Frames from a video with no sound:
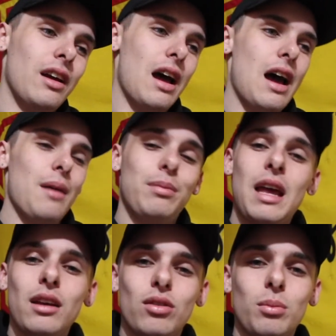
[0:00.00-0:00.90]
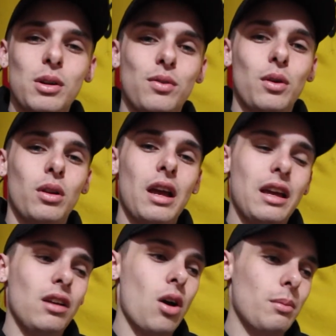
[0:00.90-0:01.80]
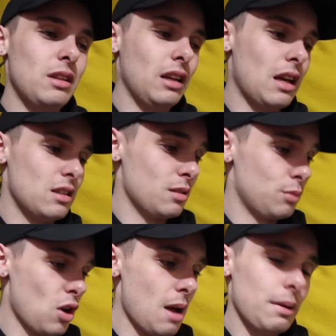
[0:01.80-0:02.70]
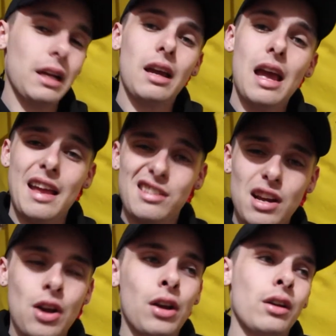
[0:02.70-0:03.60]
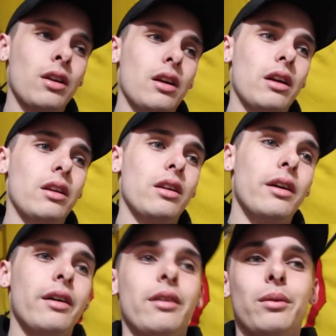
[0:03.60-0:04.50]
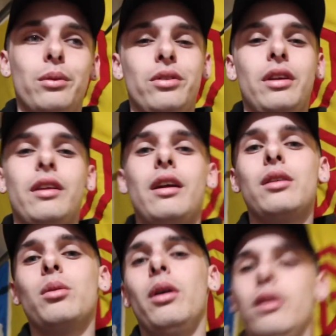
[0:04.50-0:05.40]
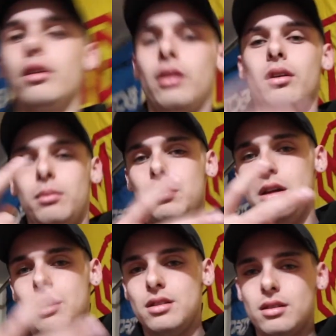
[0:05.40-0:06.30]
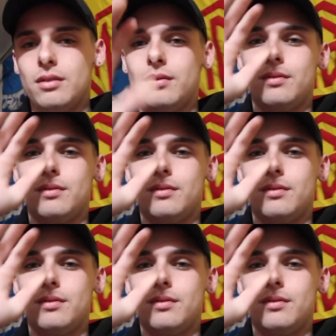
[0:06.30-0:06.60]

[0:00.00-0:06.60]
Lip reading: Thank you so much for liking, commenting, and subscribing, and sharing. And we'll see you in the next one. Peace.